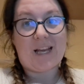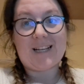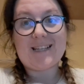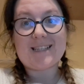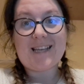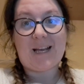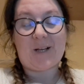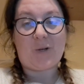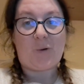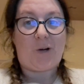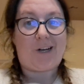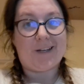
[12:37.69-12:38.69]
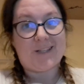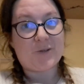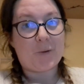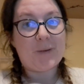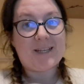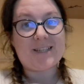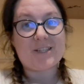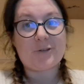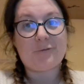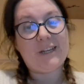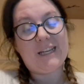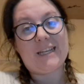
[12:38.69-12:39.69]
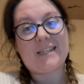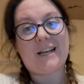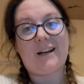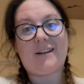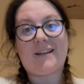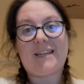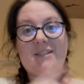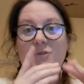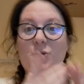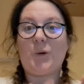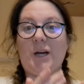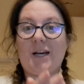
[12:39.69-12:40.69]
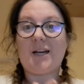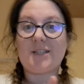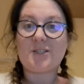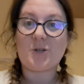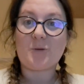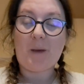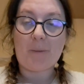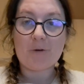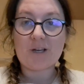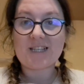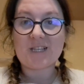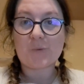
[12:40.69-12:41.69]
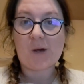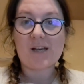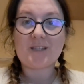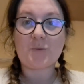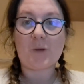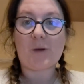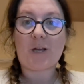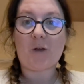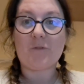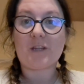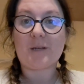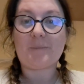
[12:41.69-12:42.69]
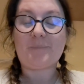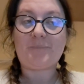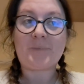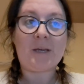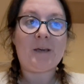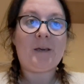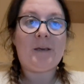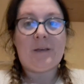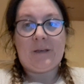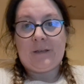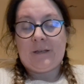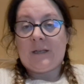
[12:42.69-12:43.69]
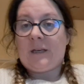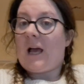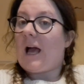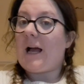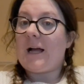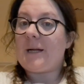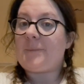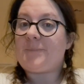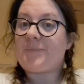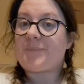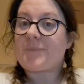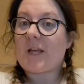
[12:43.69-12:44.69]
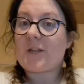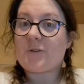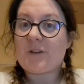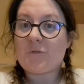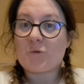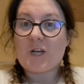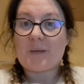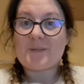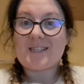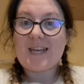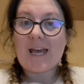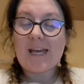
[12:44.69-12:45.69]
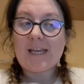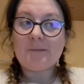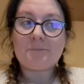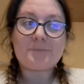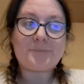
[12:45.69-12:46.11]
That is how I taught Bessie to read. I taught her to memorize these words. We went over them 3 or 4 times a day.